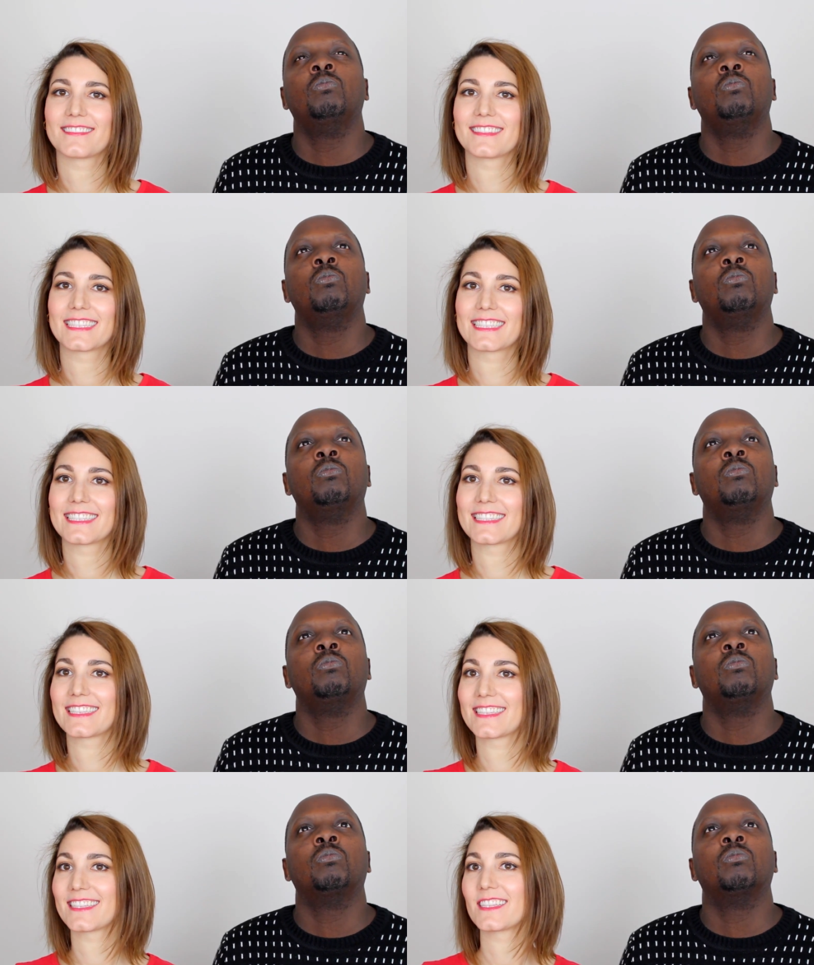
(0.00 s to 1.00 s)

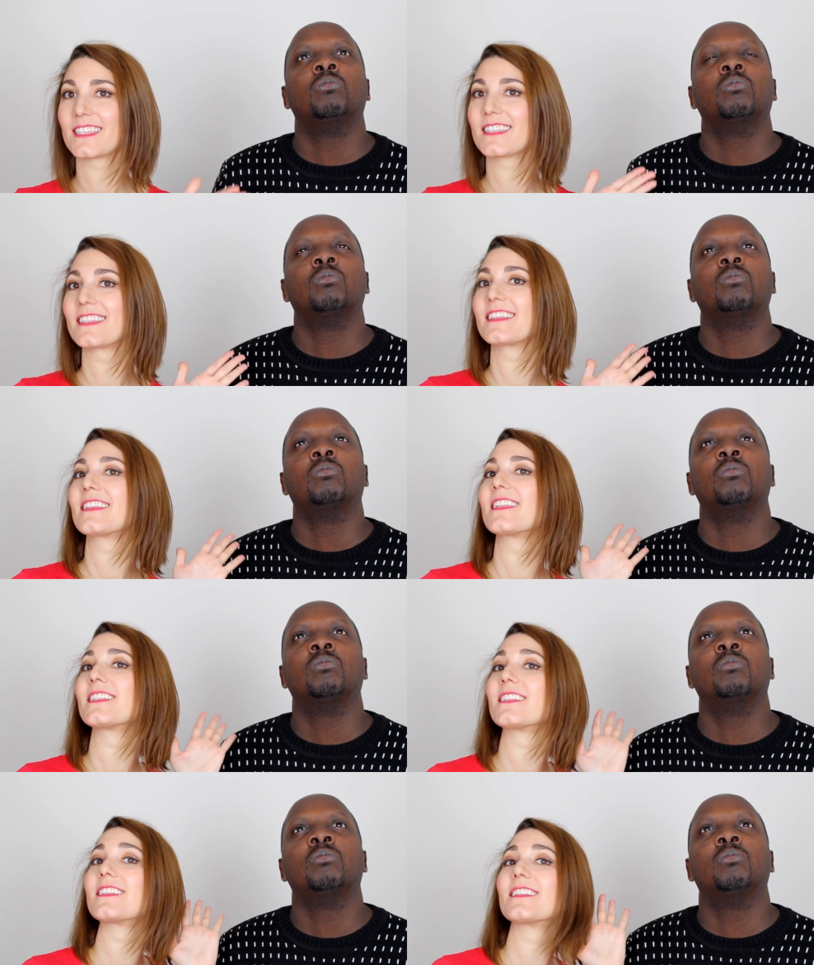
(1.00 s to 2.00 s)

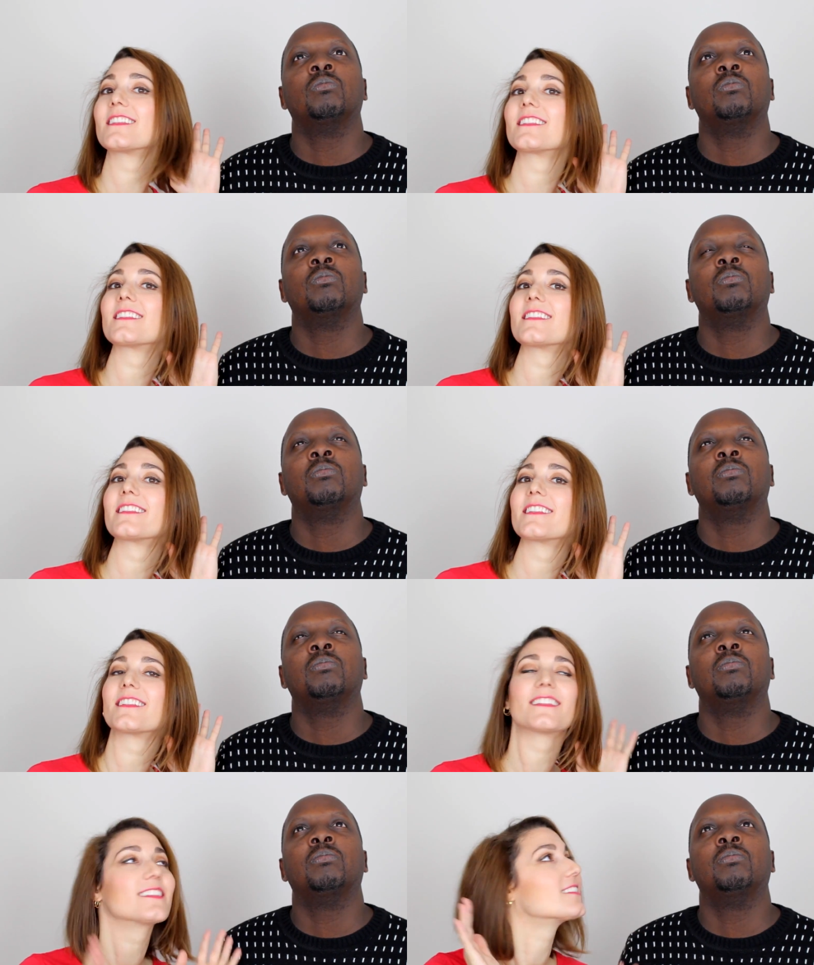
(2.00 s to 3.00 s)

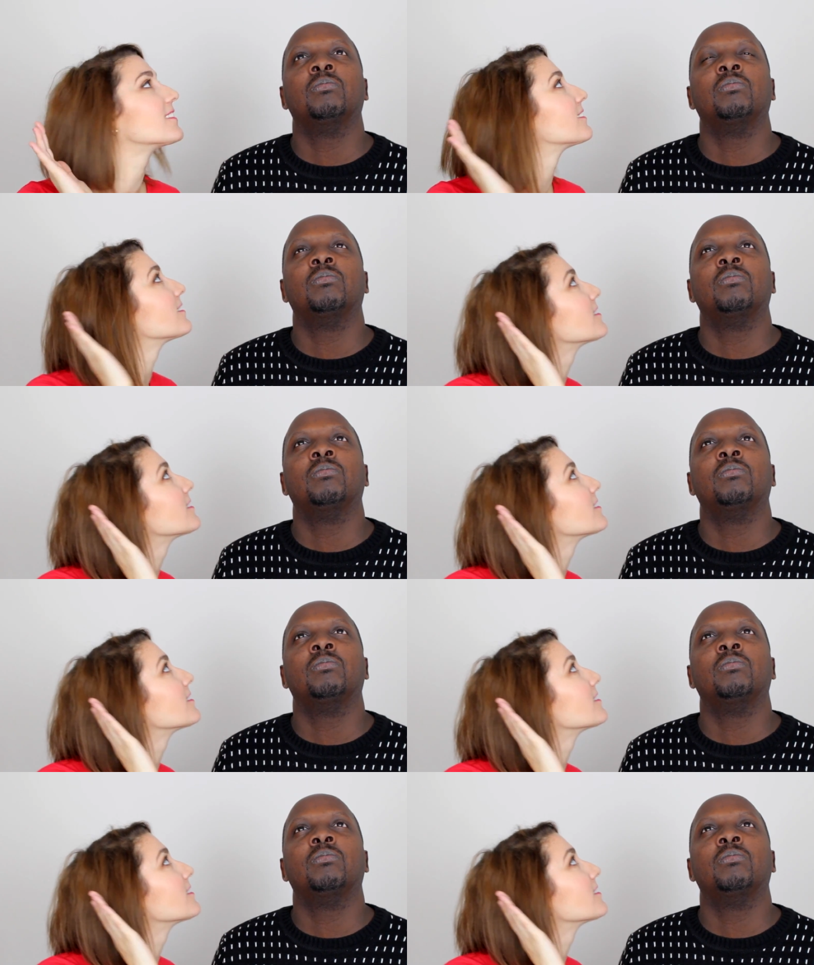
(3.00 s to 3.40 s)
No one is speaking in this clip.